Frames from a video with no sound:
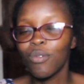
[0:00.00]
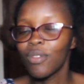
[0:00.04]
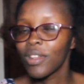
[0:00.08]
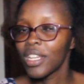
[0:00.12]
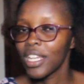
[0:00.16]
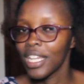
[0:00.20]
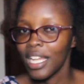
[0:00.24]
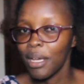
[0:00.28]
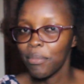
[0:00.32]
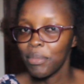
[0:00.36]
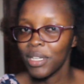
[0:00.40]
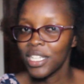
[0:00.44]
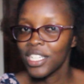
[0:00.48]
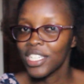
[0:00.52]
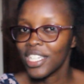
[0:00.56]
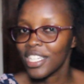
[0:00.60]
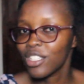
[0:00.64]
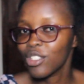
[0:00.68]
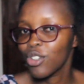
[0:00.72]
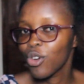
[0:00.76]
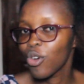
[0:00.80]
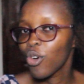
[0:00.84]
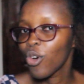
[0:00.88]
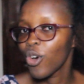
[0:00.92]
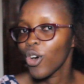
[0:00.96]
let me
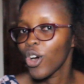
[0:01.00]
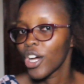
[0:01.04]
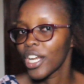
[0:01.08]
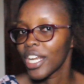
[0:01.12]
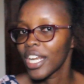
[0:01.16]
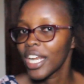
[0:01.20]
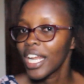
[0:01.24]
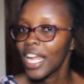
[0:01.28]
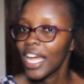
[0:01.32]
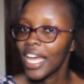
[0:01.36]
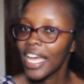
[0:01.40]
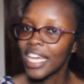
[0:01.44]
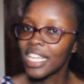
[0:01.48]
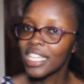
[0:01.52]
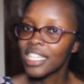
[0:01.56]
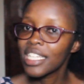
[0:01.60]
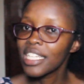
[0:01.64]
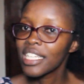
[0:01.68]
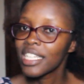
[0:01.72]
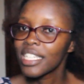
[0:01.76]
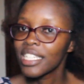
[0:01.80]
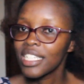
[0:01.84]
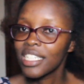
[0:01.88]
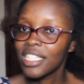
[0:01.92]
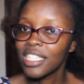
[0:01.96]
just go on and
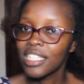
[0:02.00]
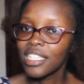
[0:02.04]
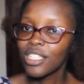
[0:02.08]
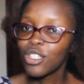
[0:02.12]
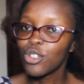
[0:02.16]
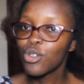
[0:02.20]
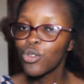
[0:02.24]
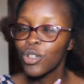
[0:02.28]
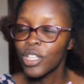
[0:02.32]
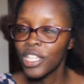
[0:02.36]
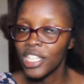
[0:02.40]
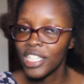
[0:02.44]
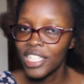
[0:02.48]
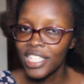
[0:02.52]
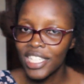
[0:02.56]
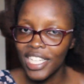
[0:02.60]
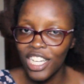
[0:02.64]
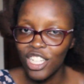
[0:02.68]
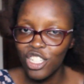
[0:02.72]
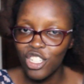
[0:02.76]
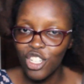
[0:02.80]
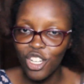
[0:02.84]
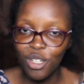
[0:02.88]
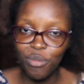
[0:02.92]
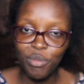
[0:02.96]
do this
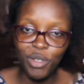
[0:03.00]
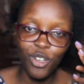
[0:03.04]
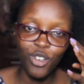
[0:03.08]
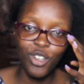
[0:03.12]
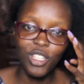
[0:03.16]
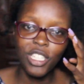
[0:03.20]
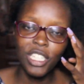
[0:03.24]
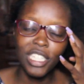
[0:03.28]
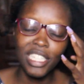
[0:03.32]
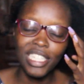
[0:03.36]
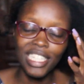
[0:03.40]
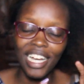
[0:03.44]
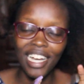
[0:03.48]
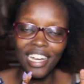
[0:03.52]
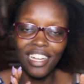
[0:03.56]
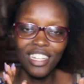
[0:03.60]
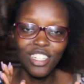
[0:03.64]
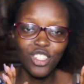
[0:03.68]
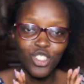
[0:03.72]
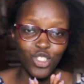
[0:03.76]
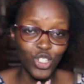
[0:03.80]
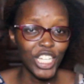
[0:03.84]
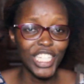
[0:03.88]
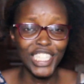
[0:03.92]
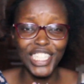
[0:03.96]
section, because it's a
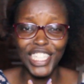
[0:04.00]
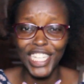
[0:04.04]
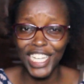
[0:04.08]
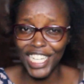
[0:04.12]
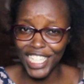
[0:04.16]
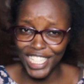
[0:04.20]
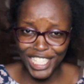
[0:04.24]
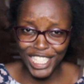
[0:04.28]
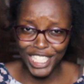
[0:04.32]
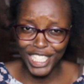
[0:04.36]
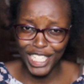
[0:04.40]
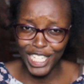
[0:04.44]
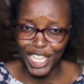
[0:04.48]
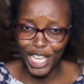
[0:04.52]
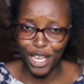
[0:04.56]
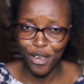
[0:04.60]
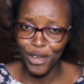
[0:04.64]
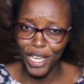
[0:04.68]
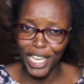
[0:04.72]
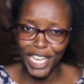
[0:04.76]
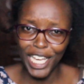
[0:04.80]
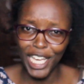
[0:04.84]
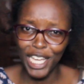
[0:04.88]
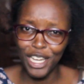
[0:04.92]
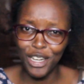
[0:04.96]
trisex
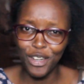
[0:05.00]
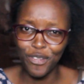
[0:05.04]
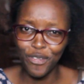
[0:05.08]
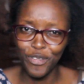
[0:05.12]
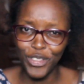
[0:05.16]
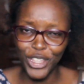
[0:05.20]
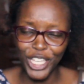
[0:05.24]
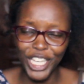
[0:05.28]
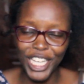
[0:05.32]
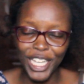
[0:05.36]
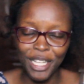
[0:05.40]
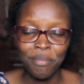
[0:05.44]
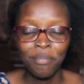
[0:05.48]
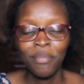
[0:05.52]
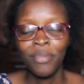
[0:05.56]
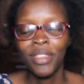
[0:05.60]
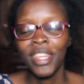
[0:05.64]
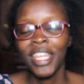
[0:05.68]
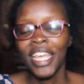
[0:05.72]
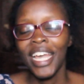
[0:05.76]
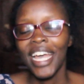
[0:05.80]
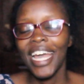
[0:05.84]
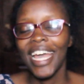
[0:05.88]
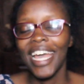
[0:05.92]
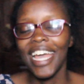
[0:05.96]
DIY kind of thing.
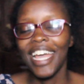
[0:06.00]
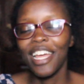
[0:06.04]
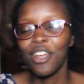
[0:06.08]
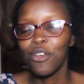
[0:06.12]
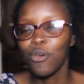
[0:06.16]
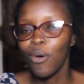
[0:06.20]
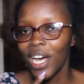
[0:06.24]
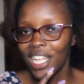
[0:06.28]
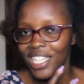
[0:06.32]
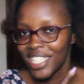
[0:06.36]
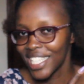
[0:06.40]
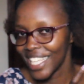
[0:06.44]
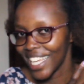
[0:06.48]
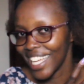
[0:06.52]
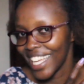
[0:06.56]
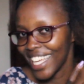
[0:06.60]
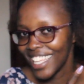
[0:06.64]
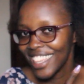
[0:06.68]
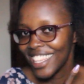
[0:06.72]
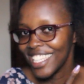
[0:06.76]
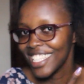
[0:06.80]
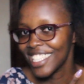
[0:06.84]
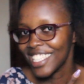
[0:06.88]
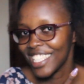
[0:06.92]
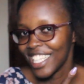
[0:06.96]
And once I get
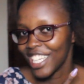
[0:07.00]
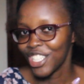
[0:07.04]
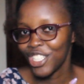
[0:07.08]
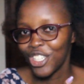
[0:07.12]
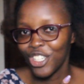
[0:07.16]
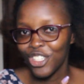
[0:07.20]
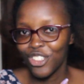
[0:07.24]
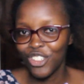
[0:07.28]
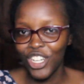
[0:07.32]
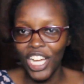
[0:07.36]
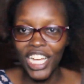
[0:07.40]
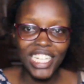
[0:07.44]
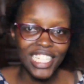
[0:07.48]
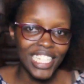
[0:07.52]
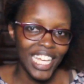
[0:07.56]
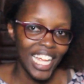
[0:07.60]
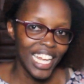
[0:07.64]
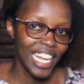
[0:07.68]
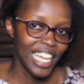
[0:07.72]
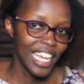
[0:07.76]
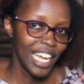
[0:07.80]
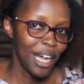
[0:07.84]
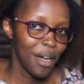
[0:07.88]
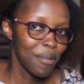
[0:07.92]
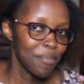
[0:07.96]
this section right, I'll
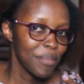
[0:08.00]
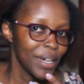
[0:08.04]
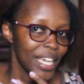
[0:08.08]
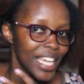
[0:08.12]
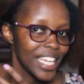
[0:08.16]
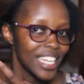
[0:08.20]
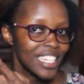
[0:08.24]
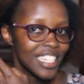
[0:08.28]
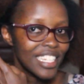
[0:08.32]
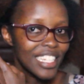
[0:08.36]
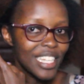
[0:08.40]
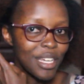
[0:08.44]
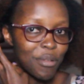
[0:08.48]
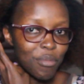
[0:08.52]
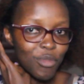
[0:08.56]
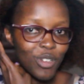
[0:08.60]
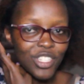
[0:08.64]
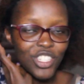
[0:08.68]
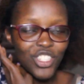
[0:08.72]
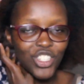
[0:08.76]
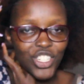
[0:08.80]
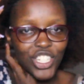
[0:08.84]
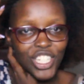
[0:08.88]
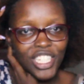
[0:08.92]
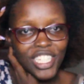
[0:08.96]
come and
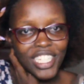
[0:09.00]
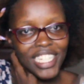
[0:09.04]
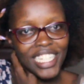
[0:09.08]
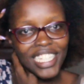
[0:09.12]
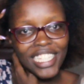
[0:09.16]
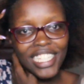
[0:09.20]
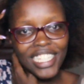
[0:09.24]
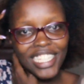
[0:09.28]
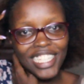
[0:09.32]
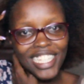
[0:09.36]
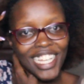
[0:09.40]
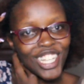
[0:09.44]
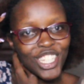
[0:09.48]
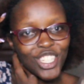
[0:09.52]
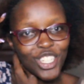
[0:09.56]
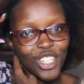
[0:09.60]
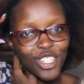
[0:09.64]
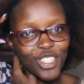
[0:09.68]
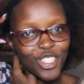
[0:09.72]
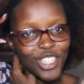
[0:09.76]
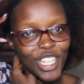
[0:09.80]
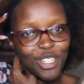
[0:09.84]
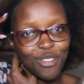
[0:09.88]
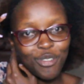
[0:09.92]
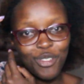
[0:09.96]
demonstrate this section so
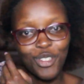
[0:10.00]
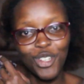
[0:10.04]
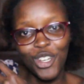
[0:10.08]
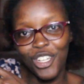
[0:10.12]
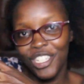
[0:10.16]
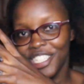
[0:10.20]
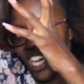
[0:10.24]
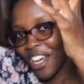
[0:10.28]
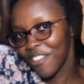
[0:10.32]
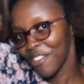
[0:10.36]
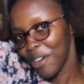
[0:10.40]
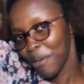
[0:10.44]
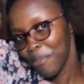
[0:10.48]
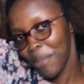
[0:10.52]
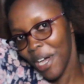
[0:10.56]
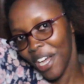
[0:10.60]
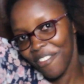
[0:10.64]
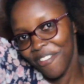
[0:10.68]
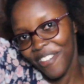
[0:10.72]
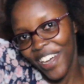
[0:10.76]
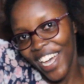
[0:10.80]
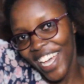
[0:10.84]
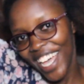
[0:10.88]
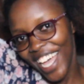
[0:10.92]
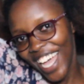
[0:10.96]
that we don't have a
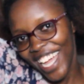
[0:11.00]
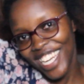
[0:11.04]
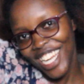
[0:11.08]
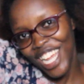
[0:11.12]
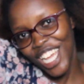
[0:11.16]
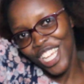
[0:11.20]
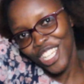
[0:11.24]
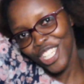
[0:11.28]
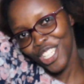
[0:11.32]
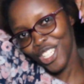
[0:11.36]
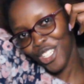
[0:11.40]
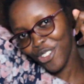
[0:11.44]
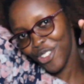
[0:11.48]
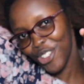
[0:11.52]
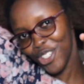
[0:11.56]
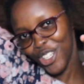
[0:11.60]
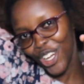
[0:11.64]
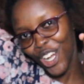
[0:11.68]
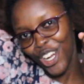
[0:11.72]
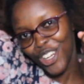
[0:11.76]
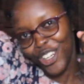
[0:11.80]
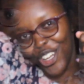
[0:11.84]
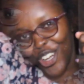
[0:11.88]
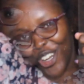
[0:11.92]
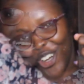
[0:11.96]
backfired
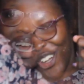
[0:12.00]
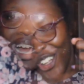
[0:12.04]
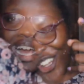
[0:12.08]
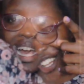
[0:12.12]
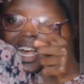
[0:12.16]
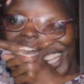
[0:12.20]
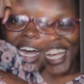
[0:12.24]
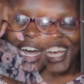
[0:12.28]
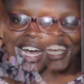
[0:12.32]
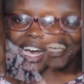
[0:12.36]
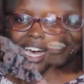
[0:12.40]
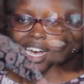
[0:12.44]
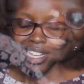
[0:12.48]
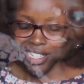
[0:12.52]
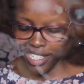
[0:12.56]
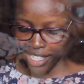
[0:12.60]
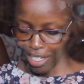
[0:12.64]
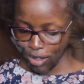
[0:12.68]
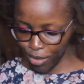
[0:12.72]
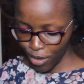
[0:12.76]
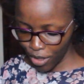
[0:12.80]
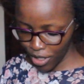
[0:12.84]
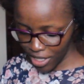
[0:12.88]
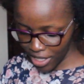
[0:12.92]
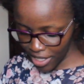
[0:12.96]
tutorial. As
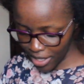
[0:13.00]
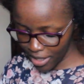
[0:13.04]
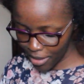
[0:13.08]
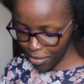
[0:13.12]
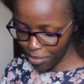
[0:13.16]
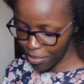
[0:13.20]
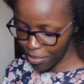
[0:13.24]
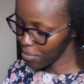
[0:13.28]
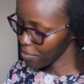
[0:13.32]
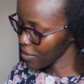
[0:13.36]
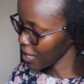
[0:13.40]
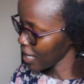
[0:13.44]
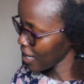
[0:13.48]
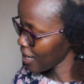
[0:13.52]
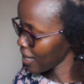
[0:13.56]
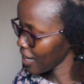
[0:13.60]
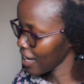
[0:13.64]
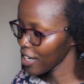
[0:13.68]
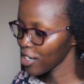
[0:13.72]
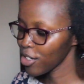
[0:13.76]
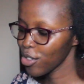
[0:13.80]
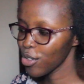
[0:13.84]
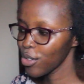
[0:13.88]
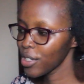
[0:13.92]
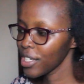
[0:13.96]
I was
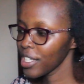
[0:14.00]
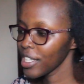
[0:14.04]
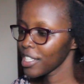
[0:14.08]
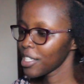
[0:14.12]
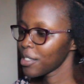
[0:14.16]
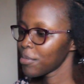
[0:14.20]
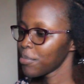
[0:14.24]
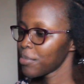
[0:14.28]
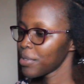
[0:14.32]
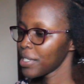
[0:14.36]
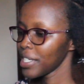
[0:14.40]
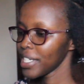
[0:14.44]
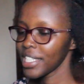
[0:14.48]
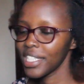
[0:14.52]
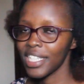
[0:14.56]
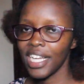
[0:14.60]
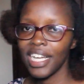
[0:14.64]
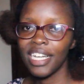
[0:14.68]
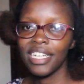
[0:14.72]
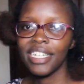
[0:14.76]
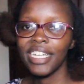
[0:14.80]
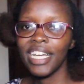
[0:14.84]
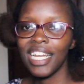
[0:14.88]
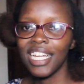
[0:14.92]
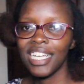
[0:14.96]
undoing these braids,
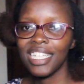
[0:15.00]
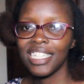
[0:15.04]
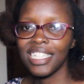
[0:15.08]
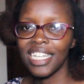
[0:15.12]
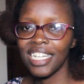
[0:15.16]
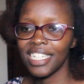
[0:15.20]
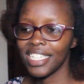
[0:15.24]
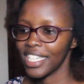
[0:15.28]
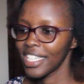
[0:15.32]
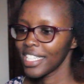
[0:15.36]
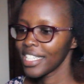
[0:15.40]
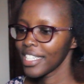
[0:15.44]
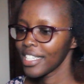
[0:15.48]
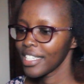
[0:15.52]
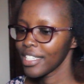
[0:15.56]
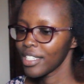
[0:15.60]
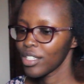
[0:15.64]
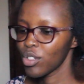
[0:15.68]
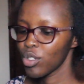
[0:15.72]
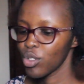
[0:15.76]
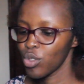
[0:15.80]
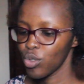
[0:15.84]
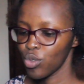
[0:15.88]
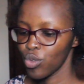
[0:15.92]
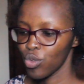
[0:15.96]
I realized that I
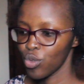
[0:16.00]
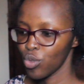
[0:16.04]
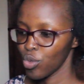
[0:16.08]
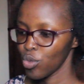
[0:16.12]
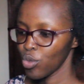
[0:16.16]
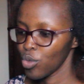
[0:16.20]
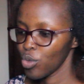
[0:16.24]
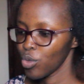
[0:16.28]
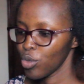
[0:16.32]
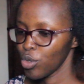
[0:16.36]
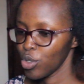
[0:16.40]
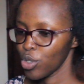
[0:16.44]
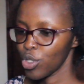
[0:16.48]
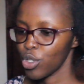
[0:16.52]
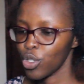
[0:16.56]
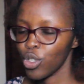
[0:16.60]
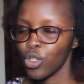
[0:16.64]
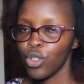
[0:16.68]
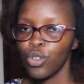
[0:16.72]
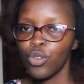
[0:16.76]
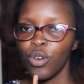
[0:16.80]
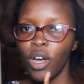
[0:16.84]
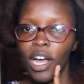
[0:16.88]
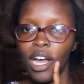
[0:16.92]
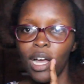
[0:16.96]
need to show
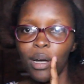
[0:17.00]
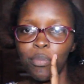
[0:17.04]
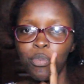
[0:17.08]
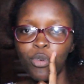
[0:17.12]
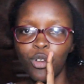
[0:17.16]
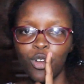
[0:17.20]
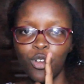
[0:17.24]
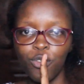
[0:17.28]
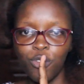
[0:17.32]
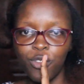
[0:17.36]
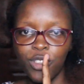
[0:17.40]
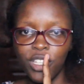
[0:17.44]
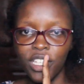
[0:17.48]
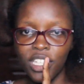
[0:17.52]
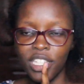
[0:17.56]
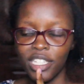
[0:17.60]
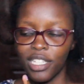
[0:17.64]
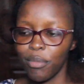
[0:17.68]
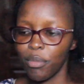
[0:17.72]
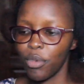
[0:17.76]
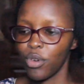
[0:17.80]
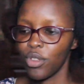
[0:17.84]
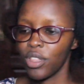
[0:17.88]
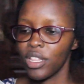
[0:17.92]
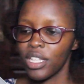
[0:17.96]
you a couple of things
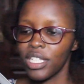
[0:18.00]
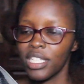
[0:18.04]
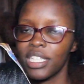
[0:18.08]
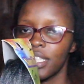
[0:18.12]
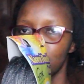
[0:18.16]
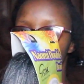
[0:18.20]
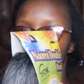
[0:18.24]
about this